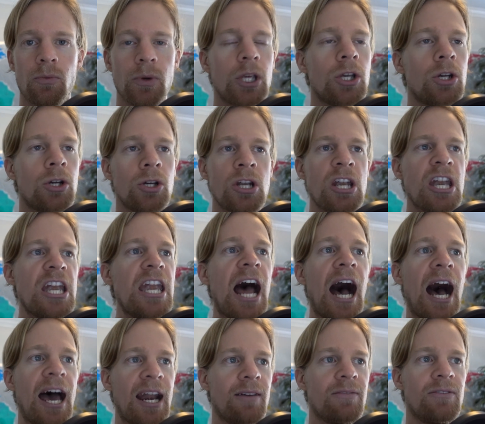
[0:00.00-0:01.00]
We could
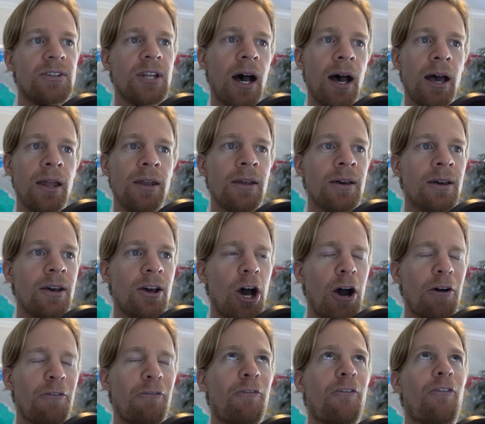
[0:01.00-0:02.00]
not have done
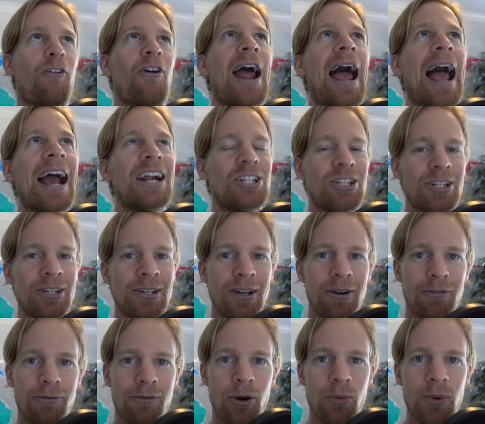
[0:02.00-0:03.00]
a fraction
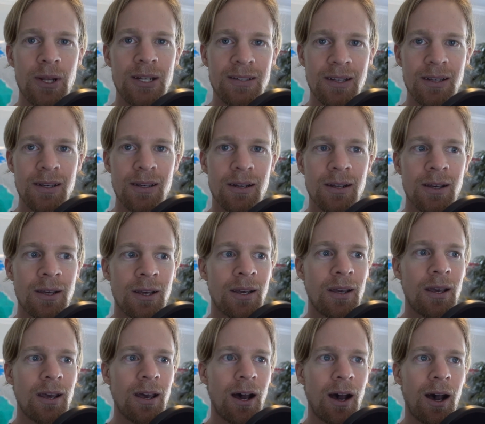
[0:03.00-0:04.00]
of what we did
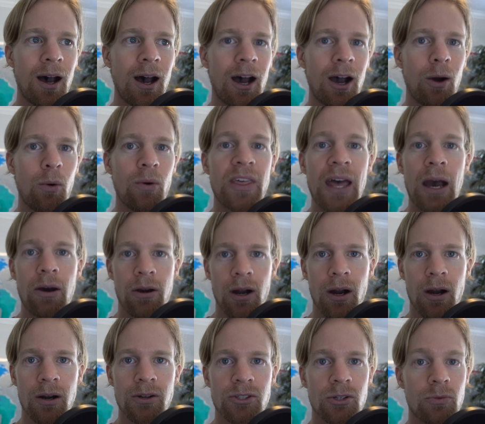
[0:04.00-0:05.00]
without
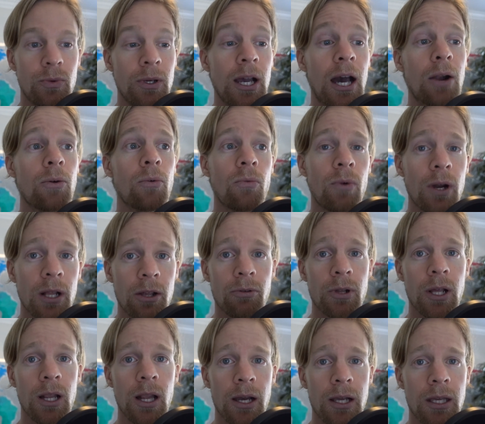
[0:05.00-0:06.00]
her. So we got really,
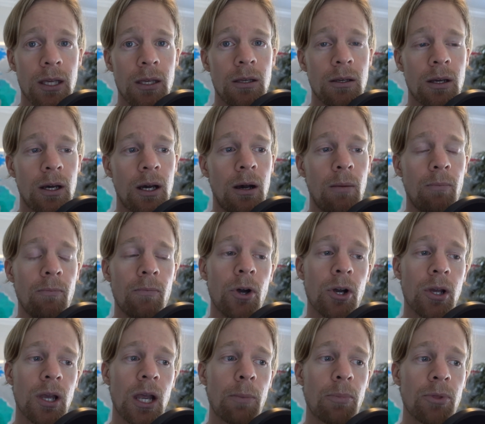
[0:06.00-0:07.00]
really lucky
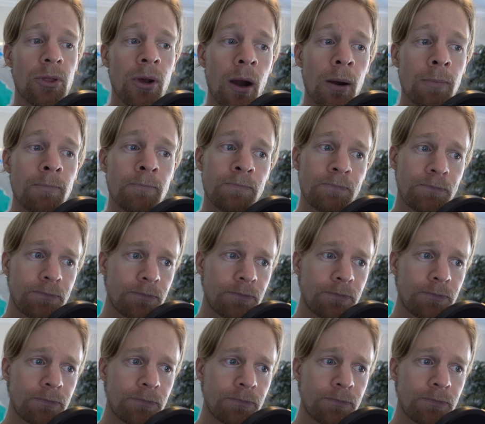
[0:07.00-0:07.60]
hooking up with her.